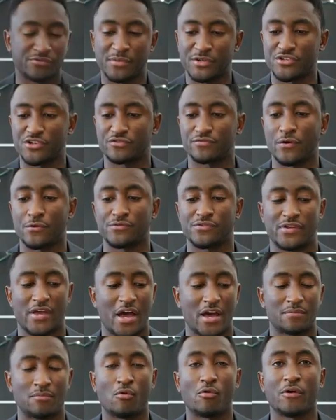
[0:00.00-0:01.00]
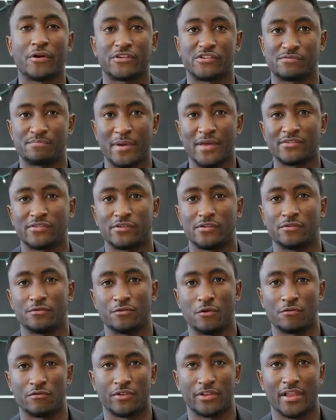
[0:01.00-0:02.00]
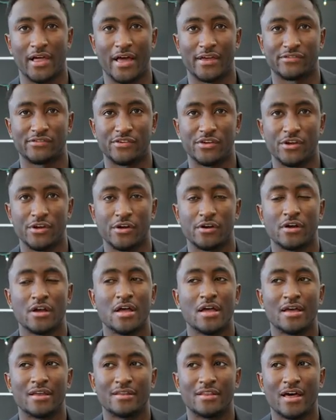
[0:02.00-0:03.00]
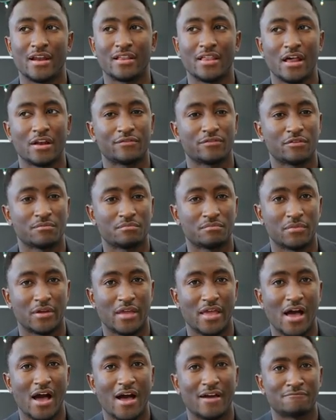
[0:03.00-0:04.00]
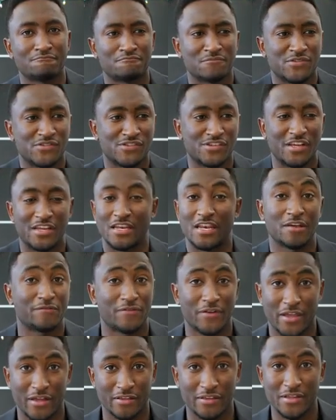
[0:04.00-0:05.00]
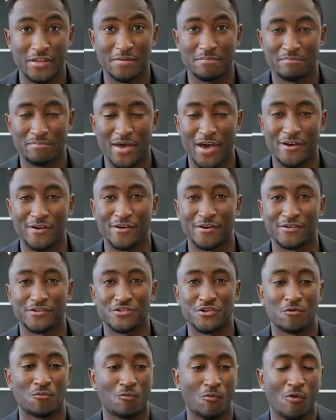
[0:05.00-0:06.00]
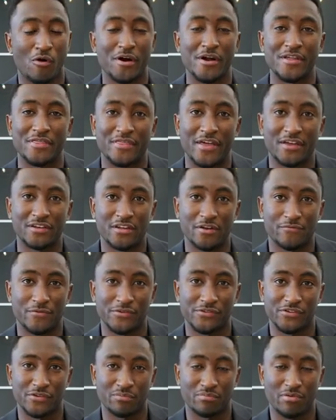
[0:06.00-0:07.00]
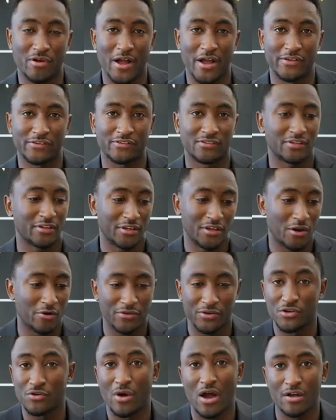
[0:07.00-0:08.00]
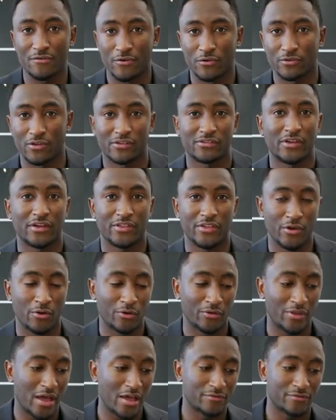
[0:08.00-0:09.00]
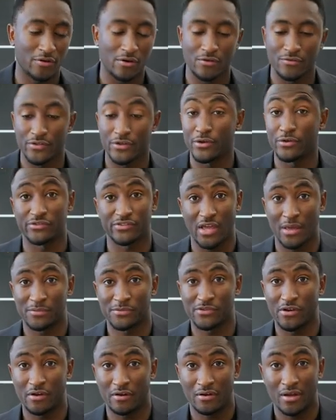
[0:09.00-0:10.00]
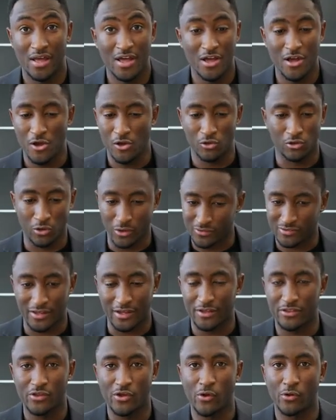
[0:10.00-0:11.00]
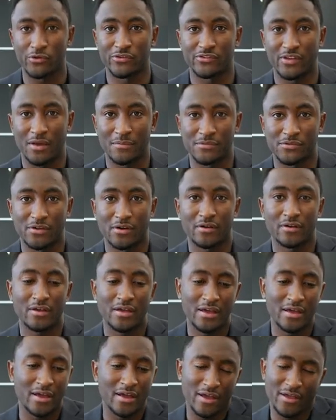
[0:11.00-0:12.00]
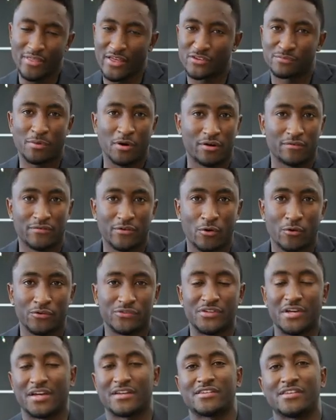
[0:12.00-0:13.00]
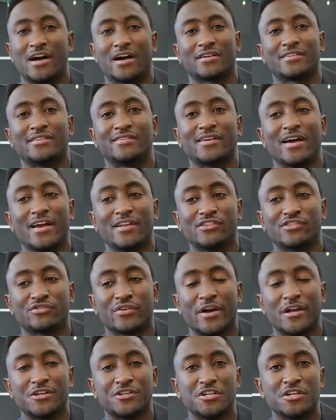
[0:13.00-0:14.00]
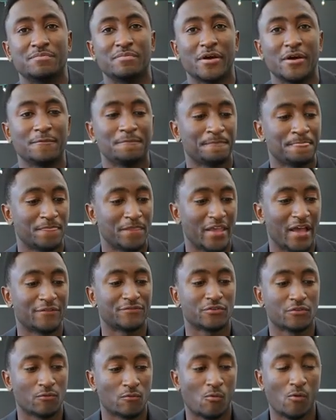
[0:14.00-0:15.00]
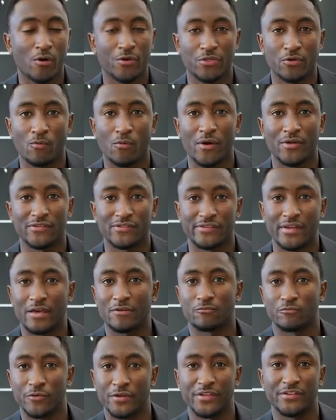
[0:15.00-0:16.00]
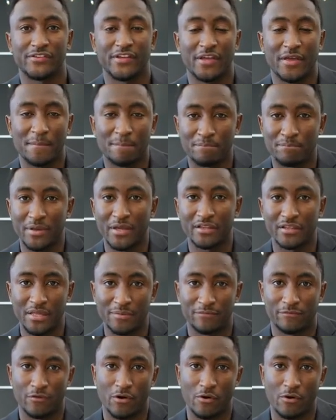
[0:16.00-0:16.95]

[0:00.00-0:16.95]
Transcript: as much as phones got more expensive over the last year, not a lot of them got significantly better to warrant that difference in price. You know, the new iPhone looks like the old iPhone, the new Samsung looks like the old Samsung. That's part of the whole TikTok design strategy, but you have to reward the ones that really take a big leap